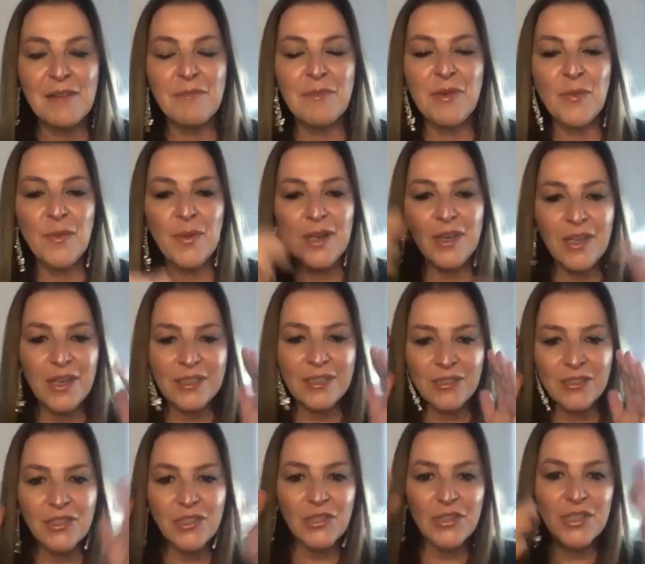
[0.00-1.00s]
But as
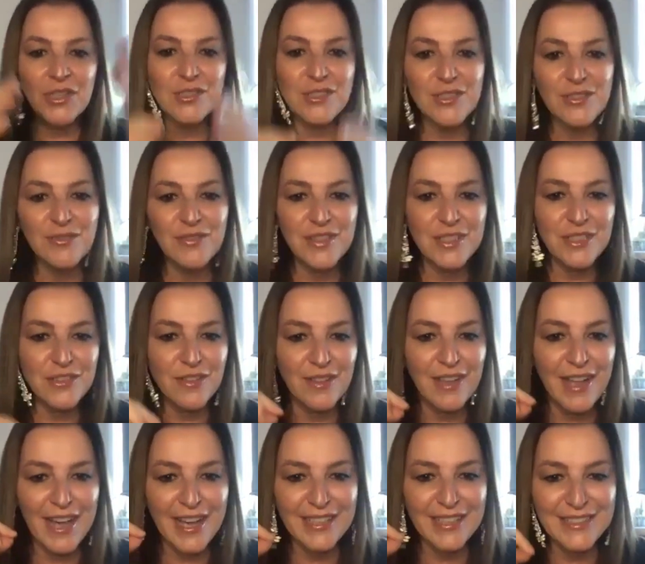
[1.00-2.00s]
soon as you
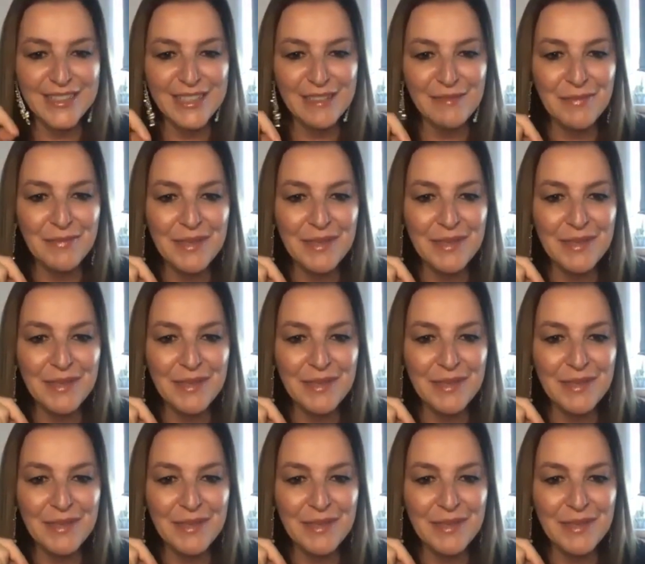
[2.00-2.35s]
visualize it